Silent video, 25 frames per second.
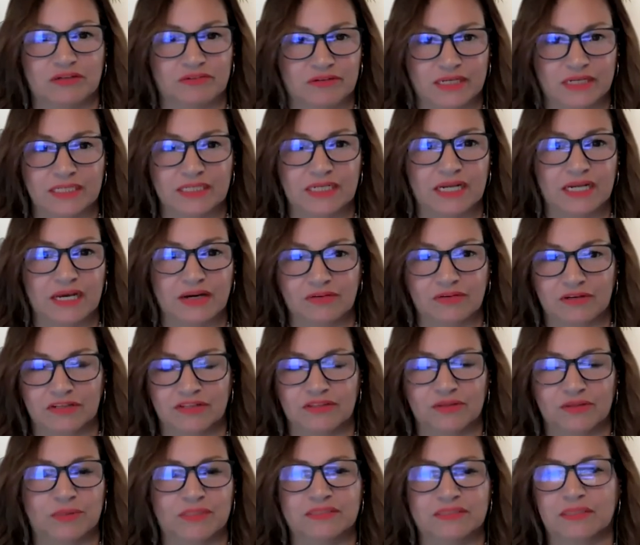right now.
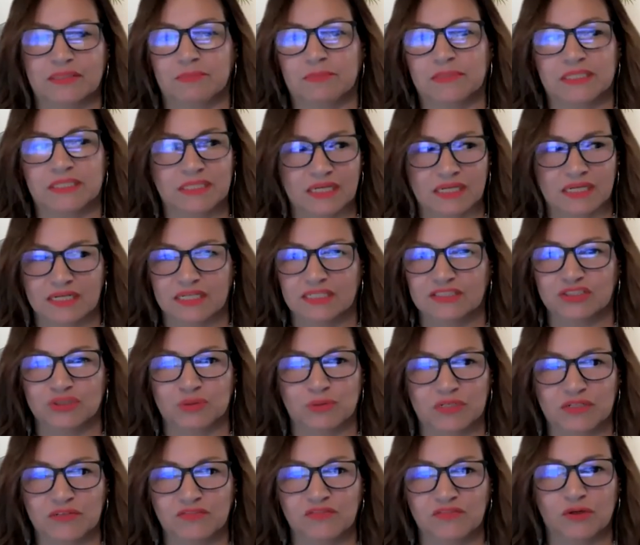Otherwise, I'm going to get like
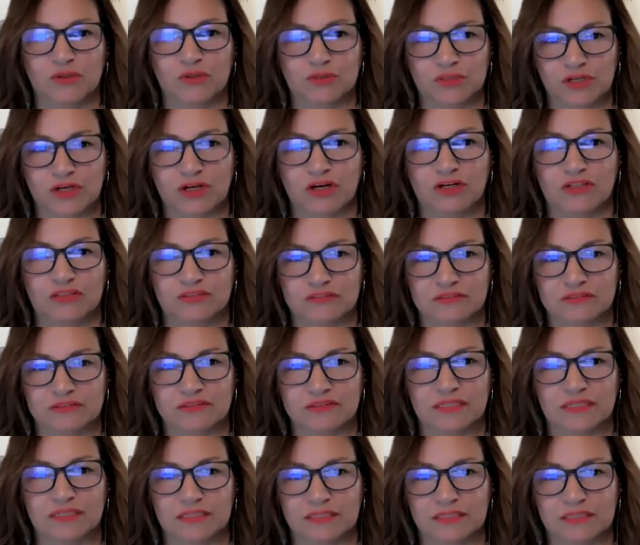twenty phone calls.
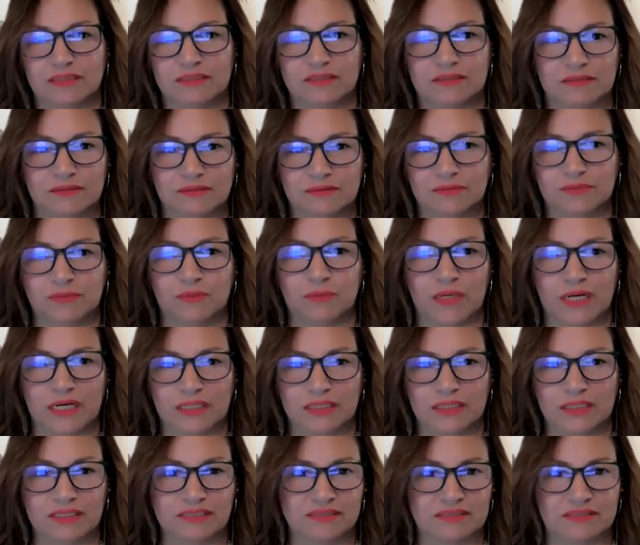Like,
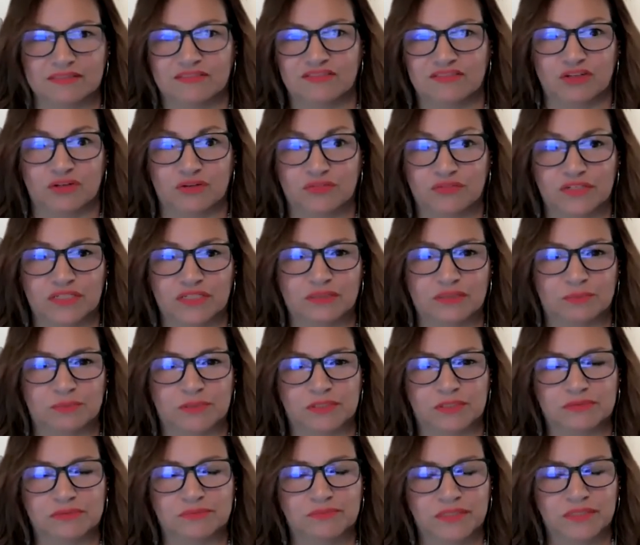why is it still available?
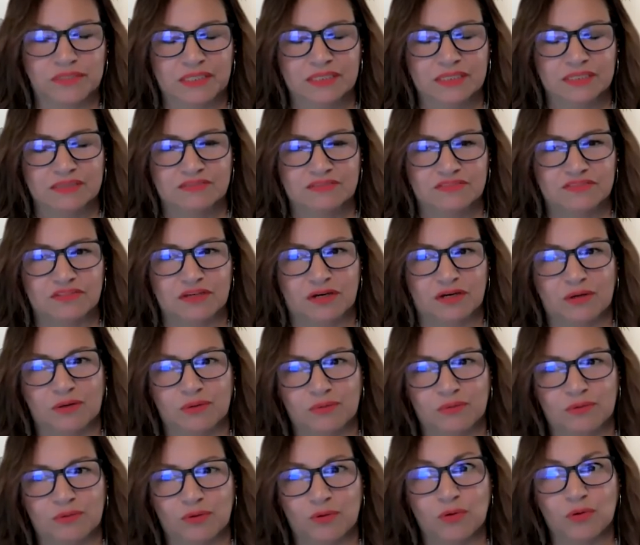
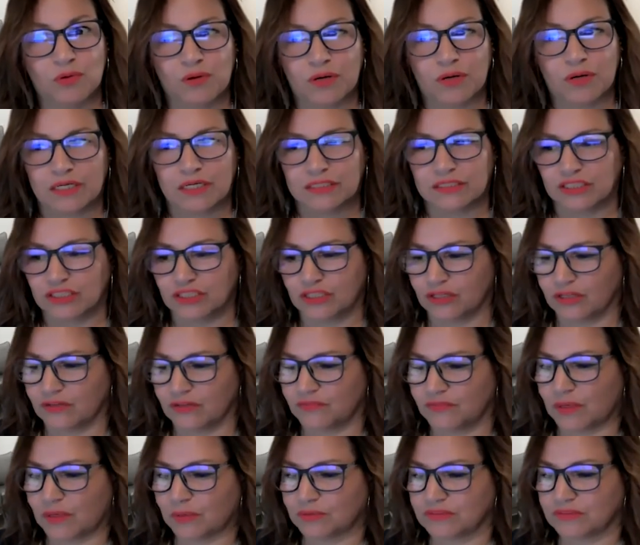So, or, you know,
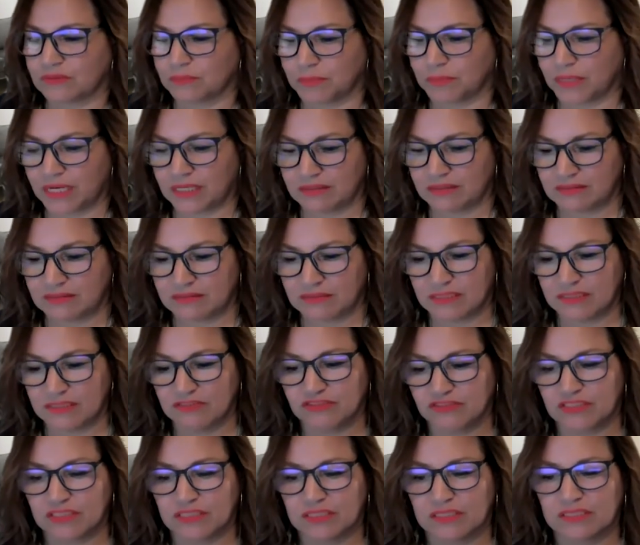if I was the buyer's
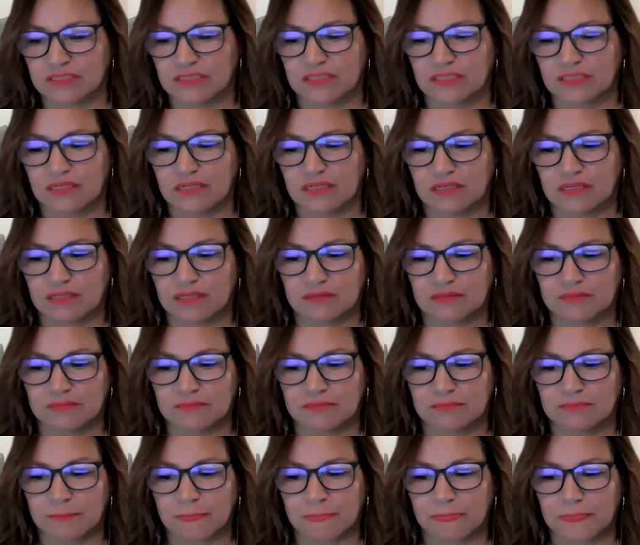agent, um,
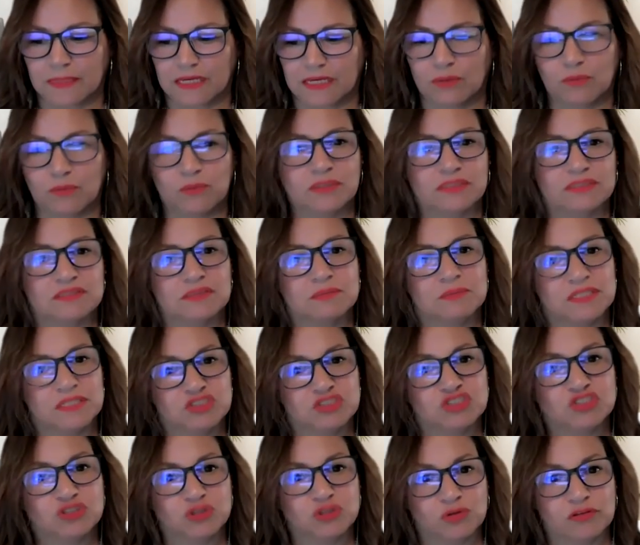I wanted to
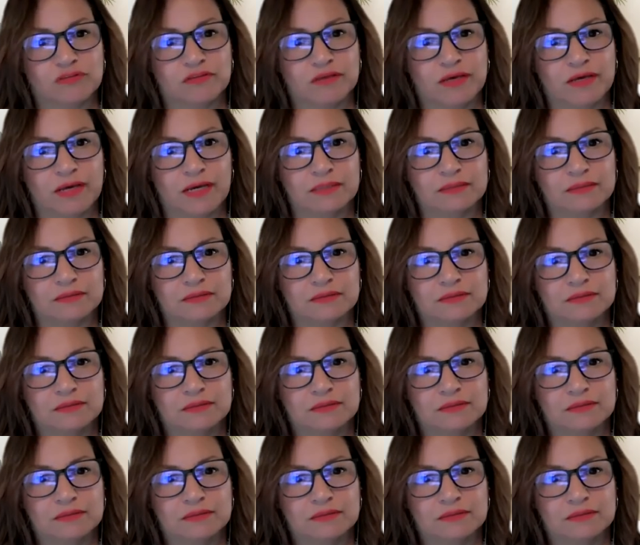make sure that,